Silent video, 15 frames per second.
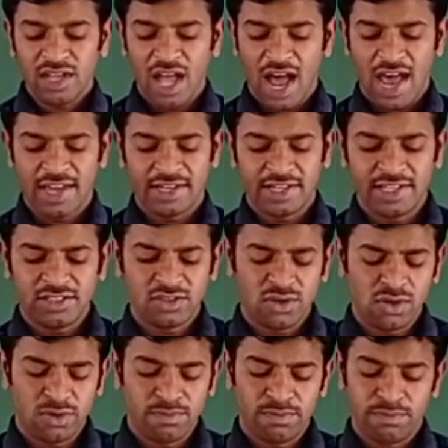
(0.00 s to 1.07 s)
I reached
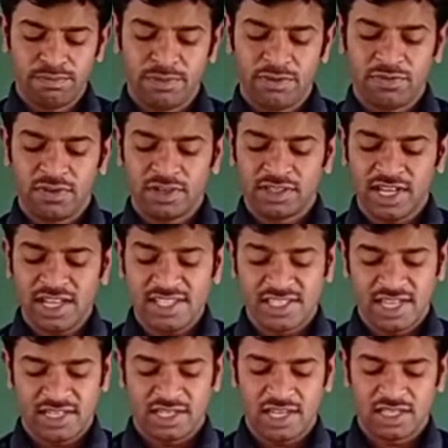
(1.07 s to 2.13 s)
home before the
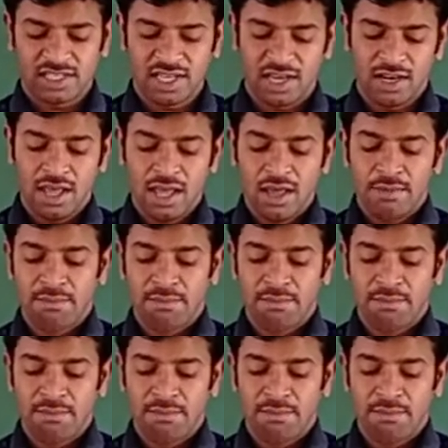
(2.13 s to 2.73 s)
setting sun.